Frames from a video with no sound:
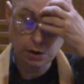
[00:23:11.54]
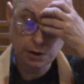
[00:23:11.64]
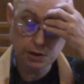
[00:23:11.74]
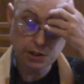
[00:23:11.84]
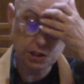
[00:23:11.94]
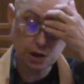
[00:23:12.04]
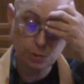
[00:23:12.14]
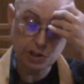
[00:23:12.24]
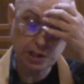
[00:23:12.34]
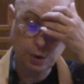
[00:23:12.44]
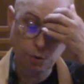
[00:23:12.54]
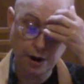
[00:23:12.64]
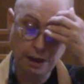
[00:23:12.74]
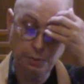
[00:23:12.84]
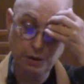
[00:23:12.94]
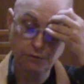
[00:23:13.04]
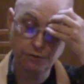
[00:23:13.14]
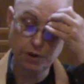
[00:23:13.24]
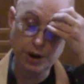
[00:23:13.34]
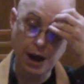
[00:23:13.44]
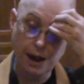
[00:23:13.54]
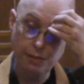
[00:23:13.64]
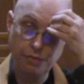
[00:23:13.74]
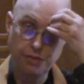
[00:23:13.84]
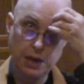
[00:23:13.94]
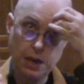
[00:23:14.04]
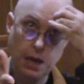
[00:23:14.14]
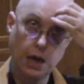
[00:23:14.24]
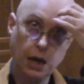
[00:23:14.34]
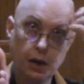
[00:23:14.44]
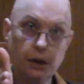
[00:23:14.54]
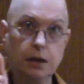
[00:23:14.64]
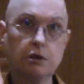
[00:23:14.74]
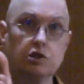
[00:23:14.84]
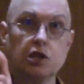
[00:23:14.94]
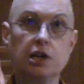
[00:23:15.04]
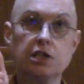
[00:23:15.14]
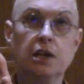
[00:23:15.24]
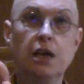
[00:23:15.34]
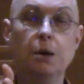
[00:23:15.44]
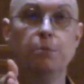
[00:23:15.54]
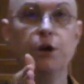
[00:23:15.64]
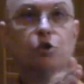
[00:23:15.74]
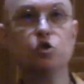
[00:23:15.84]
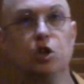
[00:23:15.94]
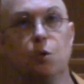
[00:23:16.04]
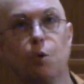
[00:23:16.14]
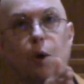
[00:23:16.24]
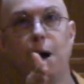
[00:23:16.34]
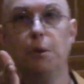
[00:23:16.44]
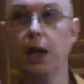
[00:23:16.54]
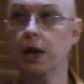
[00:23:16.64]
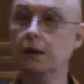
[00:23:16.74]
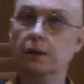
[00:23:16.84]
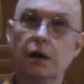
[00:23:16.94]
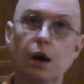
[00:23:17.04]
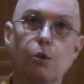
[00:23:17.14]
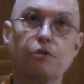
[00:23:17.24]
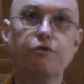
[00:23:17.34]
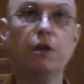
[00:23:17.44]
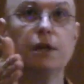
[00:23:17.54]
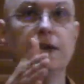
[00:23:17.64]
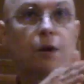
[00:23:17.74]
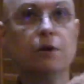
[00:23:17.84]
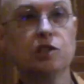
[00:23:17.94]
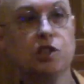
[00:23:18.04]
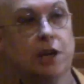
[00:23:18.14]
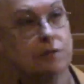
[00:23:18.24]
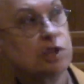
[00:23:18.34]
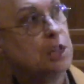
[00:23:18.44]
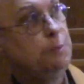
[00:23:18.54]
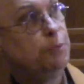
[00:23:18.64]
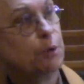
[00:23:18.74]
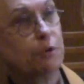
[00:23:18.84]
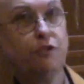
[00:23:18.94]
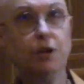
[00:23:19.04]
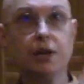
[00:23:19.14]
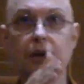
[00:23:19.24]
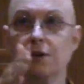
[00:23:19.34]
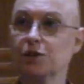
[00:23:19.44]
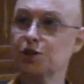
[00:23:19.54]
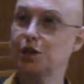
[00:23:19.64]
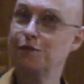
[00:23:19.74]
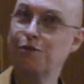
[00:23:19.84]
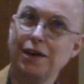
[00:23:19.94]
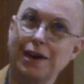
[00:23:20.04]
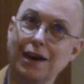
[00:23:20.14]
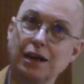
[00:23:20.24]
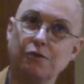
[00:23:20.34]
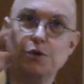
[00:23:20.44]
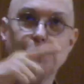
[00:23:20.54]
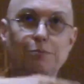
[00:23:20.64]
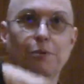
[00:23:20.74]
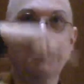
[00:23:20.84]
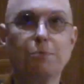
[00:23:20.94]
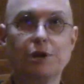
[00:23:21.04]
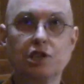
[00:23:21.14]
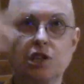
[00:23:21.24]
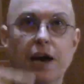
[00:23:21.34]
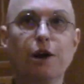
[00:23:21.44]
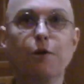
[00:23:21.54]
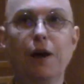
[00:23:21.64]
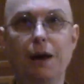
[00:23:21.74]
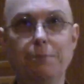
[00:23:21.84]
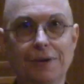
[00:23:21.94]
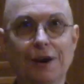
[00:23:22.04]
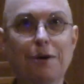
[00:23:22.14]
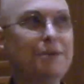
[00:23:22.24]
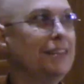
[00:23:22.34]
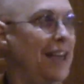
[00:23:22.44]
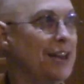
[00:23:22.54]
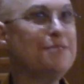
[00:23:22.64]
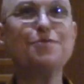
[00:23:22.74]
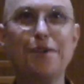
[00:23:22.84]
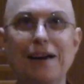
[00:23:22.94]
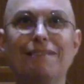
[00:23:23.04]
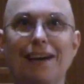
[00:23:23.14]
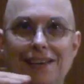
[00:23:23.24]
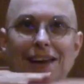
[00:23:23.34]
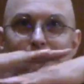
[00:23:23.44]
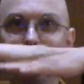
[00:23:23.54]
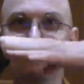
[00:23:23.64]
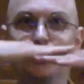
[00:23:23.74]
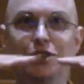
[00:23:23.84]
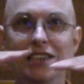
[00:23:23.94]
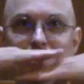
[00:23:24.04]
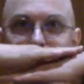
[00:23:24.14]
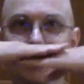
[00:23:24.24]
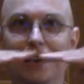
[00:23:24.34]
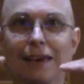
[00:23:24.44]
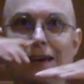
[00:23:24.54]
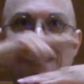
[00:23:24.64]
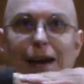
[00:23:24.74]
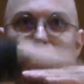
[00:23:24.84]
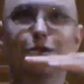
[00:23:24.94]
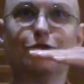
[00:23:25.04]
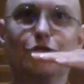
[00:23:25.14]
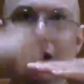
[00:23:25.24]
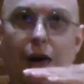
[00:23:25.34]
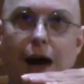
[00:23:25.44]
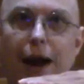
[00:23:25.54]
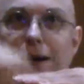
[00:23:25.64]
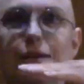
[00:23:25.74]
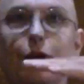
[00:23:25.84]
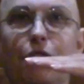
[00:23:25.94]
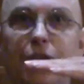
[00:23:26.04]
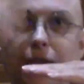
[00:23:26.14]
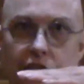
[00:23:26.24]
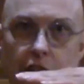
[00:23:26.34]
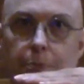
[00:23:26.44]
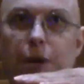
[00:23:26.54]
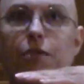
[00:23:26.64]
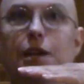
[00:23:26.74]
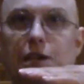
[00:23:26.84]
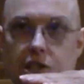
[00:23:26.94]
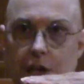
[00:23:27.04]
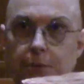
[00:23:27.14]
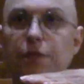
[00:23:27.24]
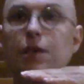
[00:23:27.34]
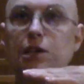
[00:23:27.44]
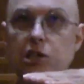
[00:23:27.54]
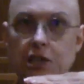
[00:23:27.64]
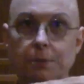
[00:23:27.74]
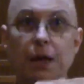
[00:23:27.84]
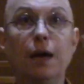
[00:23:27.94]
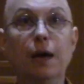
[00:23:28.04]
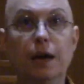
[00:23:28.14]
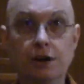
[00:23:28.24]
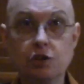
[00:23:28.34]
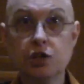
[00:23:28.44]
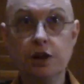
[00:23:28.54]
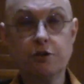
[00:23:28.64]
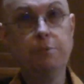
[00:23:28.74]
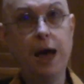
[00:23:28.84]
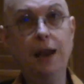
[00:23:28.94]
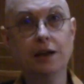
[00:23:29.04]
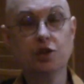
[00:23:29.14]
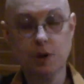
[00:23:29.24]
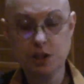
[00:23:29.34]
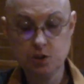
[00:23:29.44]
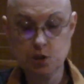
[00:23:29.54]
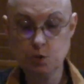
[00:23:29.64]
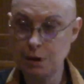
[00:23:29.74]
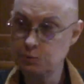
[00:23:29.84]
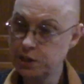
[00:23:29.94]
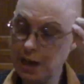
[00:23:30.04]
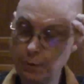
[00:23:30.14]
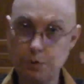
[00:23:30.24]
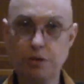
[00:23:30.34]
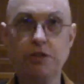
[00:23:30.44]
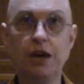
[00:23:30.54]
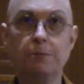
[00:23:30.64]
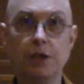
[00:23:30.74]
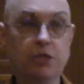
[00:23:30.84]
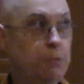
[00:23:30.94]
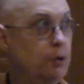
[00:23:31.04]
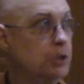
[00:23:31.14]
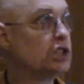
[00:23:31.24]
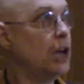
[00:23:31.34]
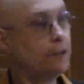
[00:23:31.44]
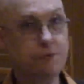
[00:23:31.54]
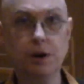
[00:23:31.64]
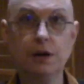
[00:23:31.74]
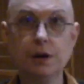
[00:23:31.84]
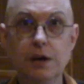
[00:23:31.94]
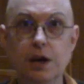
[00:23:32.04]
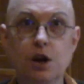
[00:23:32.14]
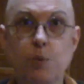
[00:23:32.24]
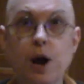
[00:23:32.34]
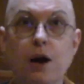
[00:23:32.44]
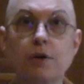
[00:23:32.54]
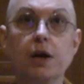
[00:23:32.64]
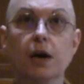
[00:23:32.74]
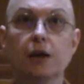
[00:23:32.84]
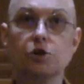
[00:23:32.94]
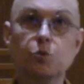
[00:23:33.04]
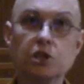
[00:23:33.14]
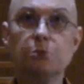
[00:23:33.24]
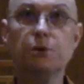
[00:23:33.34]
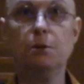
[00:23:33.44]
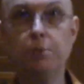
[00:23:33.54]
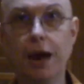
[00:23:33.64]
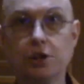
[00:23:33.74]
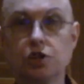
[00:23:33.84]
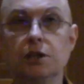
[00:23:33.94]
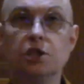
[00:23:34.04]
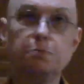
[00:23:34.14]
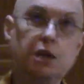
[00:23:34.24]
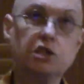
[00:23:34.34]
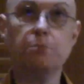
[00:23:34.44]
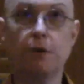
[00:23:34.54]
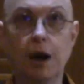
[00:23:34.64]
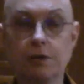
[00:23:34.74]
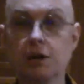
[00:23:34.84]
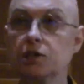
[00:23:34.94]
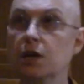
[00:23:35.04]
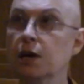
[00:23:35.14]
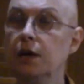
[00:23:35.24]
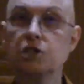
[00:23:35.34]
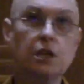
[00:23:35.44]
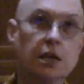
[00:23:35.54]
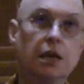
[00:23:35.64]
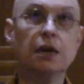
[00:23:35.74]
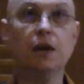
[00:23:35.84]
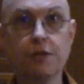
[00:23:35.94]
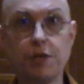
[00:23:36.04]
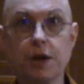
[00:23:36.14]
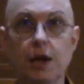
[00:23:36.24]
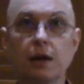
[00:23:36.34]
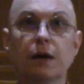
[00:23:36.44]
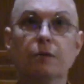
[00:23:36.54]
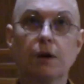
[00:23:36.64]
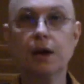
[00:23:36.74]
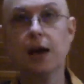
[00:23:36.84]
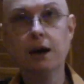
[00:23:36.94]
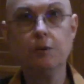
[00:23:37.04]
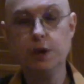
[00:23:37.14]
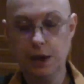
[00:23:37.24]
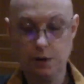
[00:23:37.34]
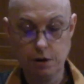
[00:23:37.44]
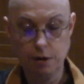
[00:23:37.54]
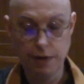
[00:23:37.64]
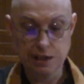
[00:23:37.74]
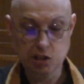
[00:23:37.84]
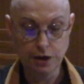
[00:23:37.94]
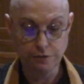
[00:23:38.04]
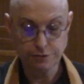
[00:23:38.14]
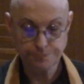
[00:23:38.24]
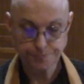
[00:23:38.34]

because he's always saying we're aiming for non-thinking in our Zazen, but usually we're wobbling. We're falling down on the side of sleep, or we're falling down on the side of thinking. And if you remember his diagram, opening the hand of thought, right? Here's ZZ, and here's the line. Thinking, sleeping, thinking, sleeping, thinking, sleeping. Here's another balance, right? So this is what I'm saying when we think about the Bodhisattva, here we are again. It's wisdom and compassion. It's peace and progress. It's thinking and not thinking, right? How do we carry all that stuff?